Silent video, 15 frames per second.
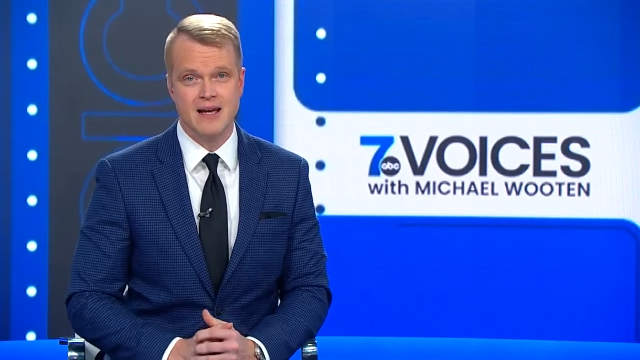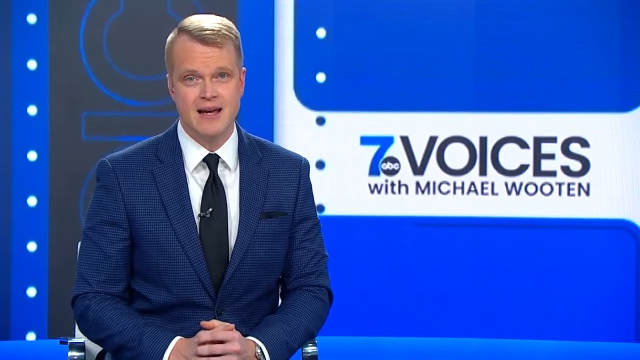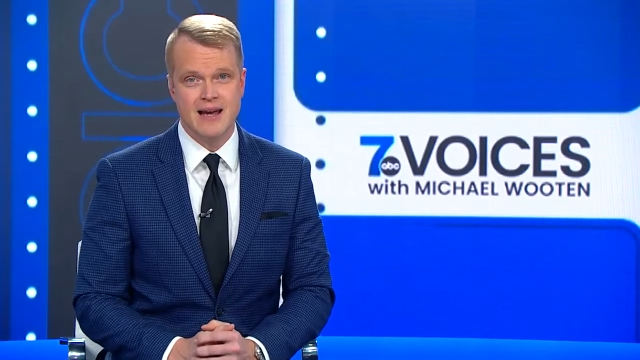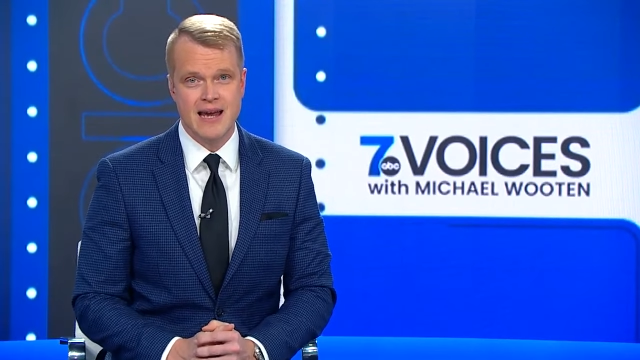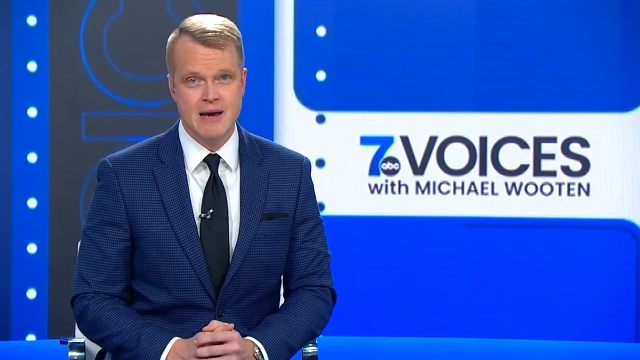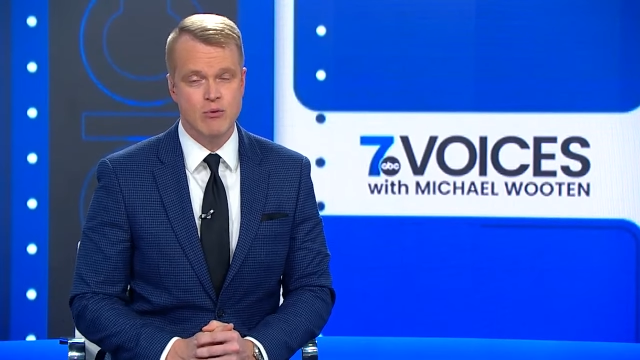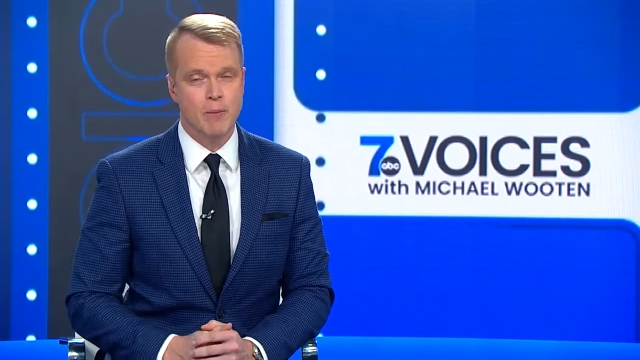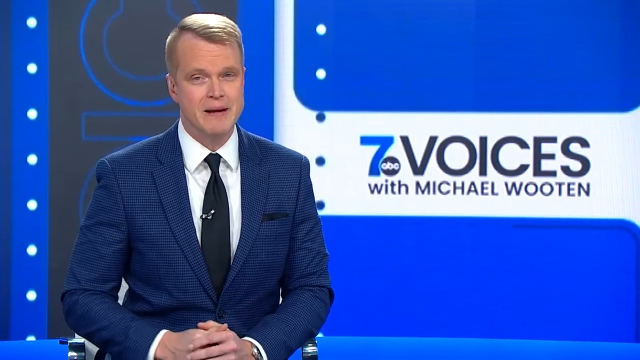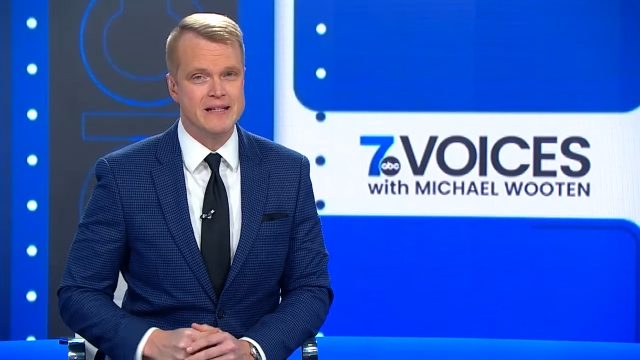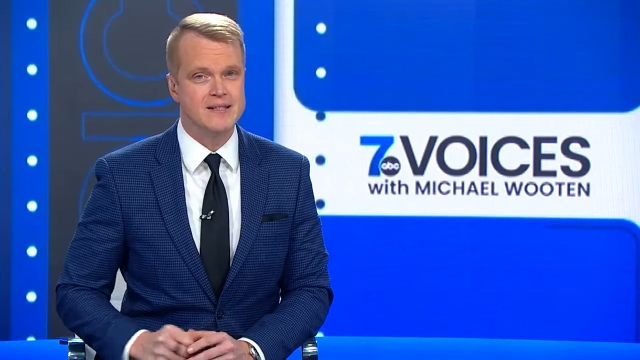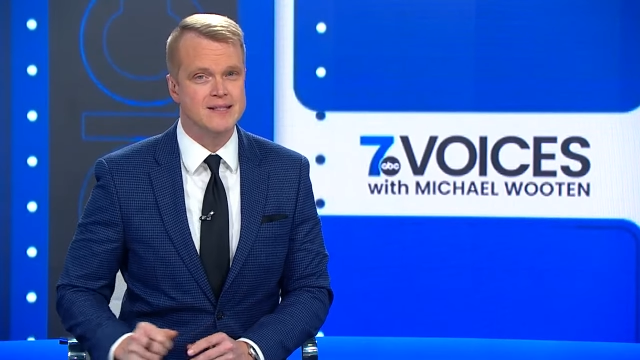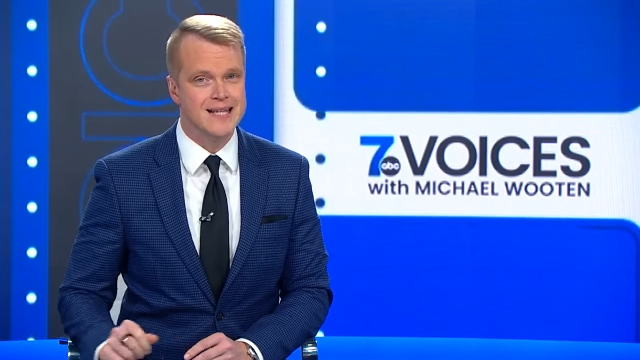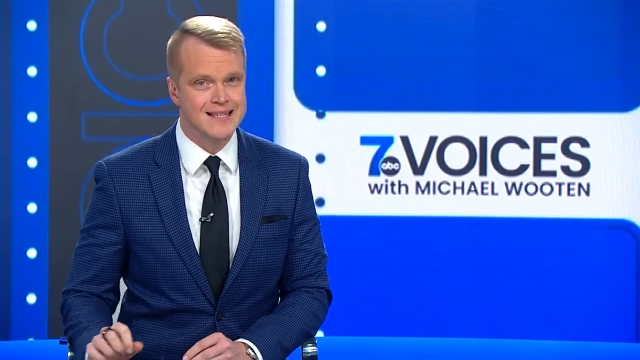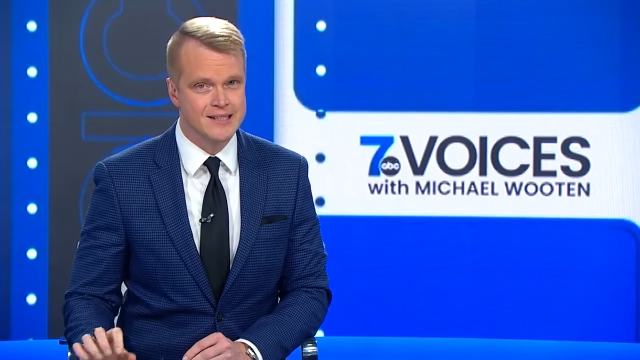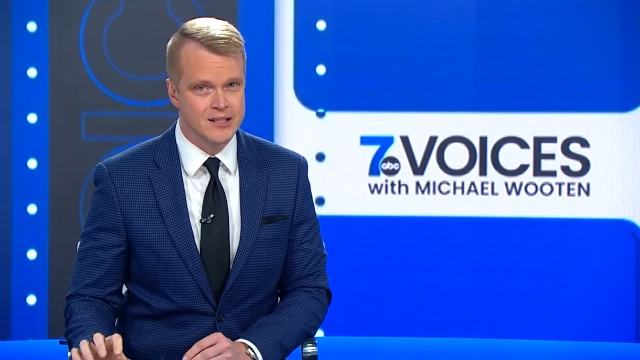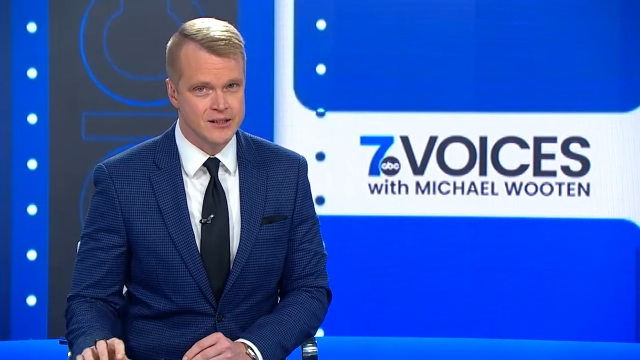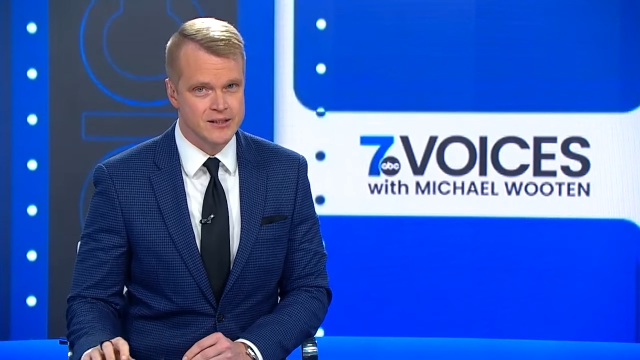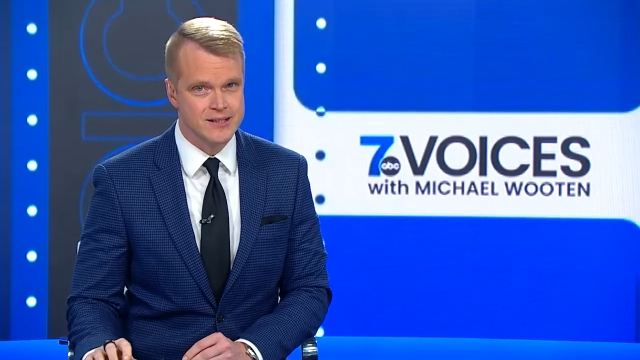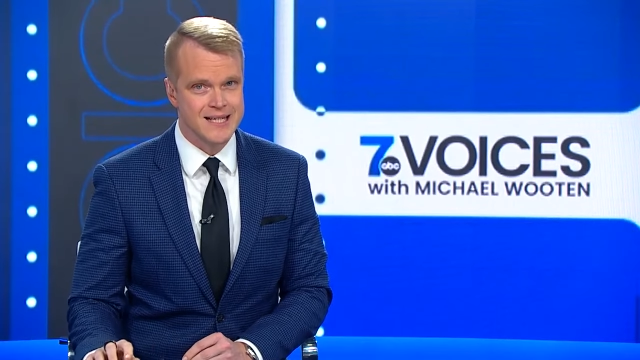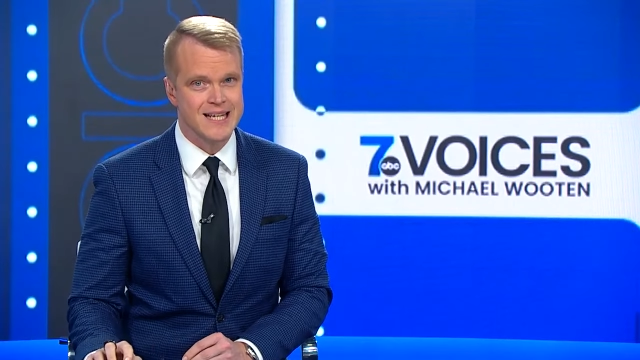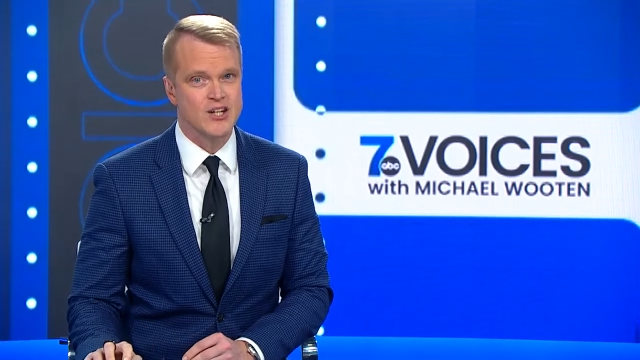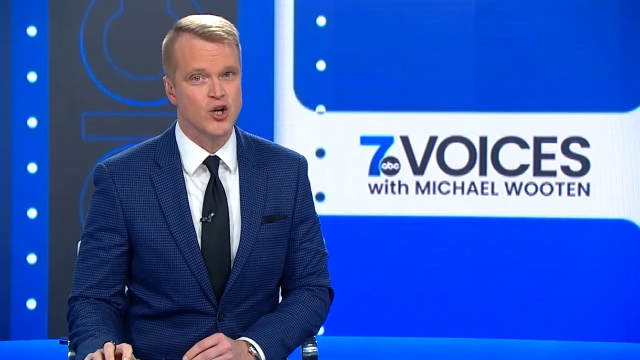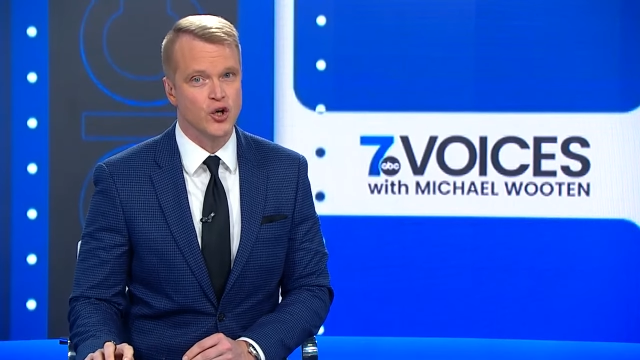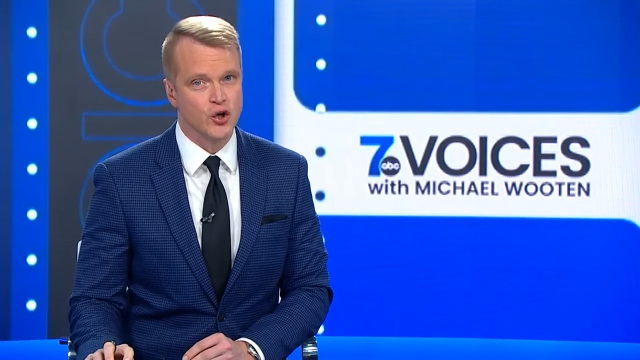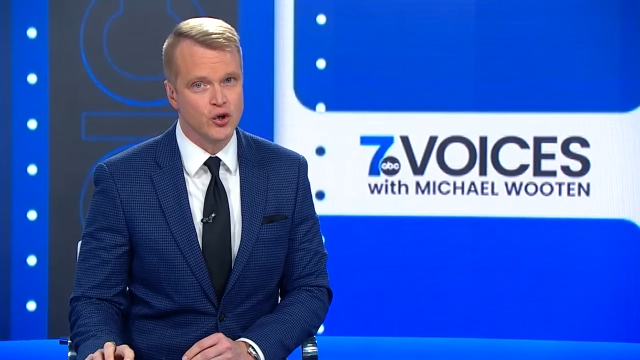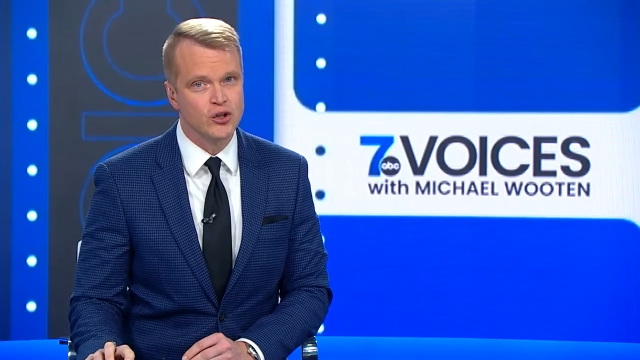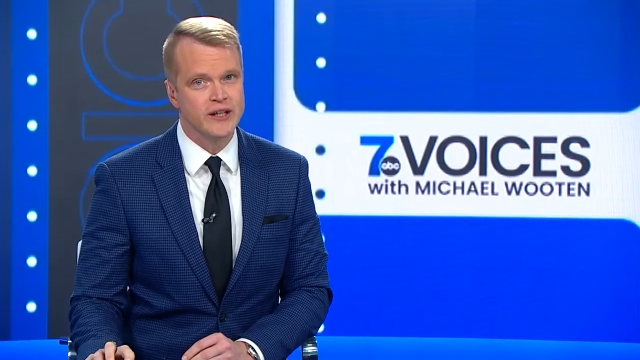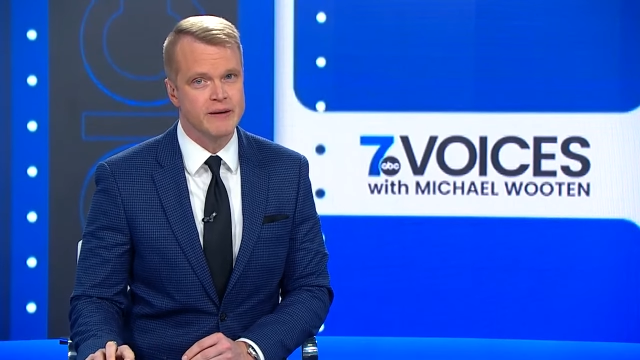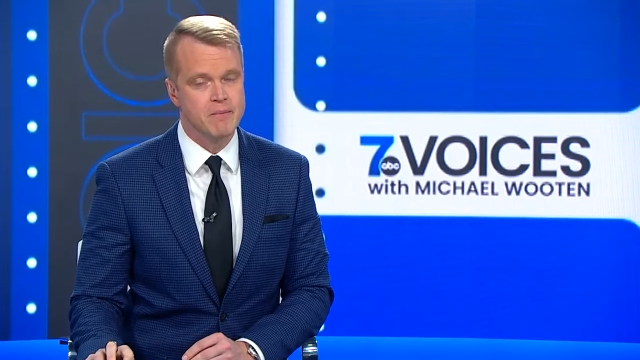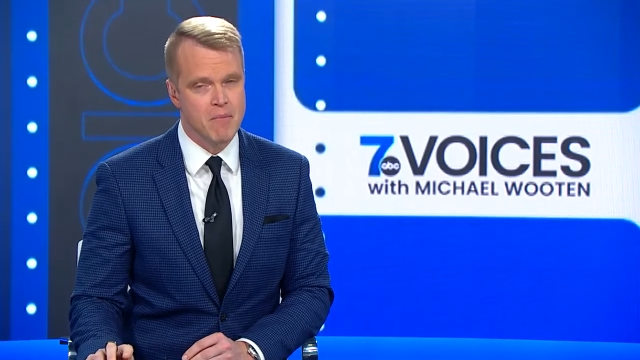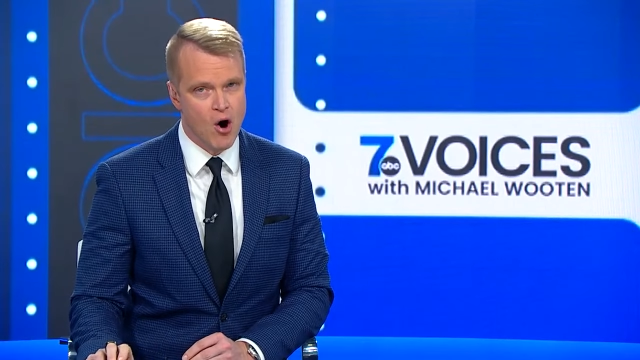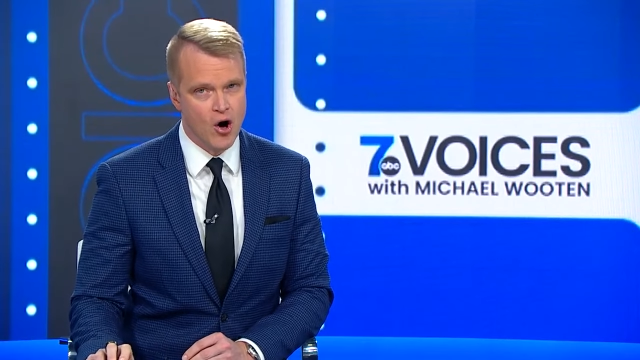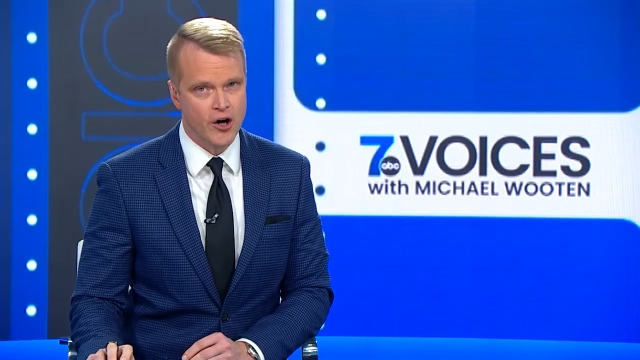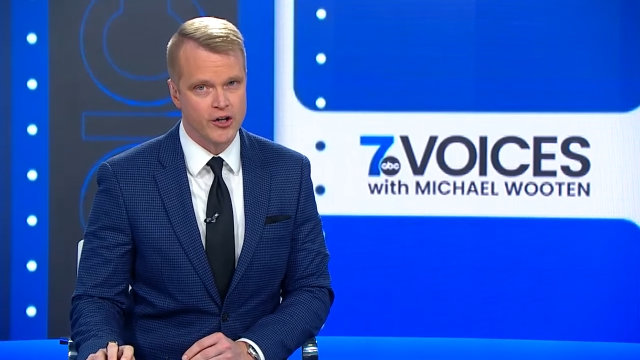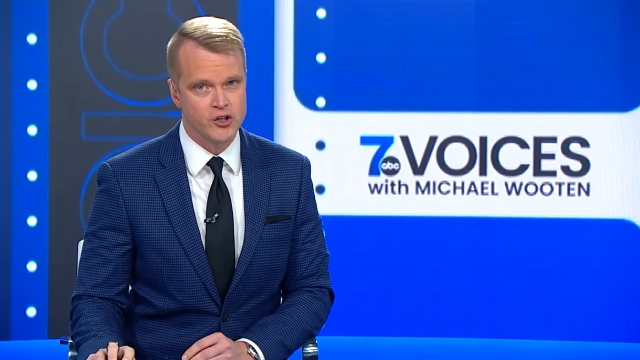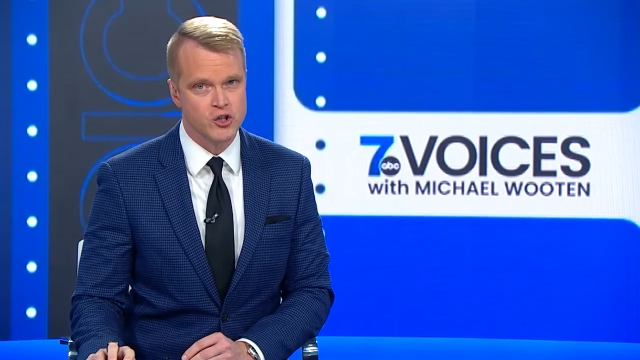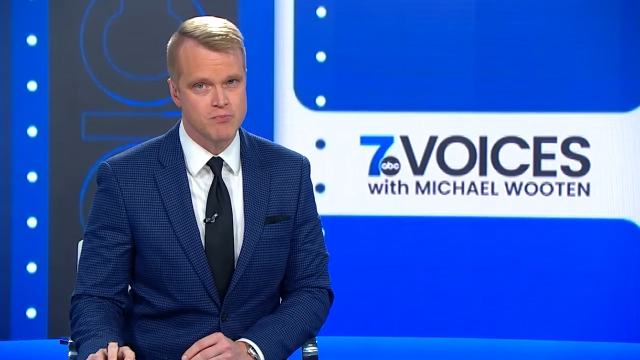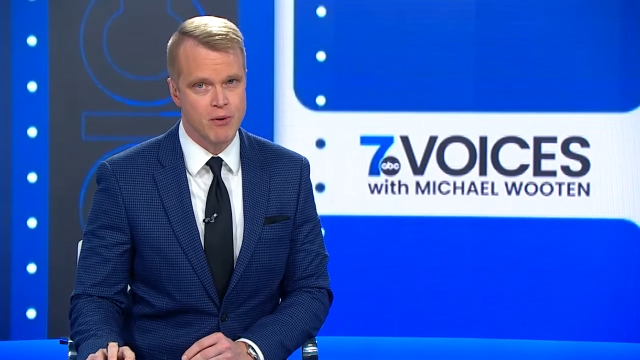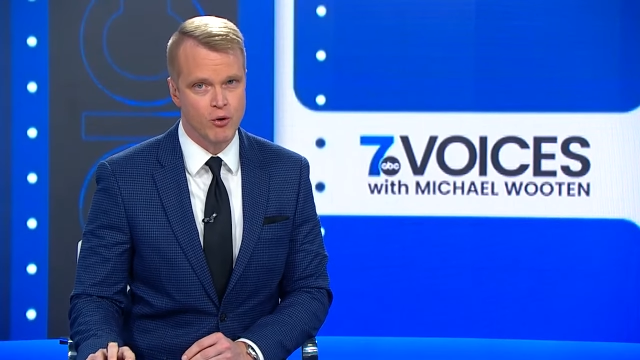He will be sentenced in early March.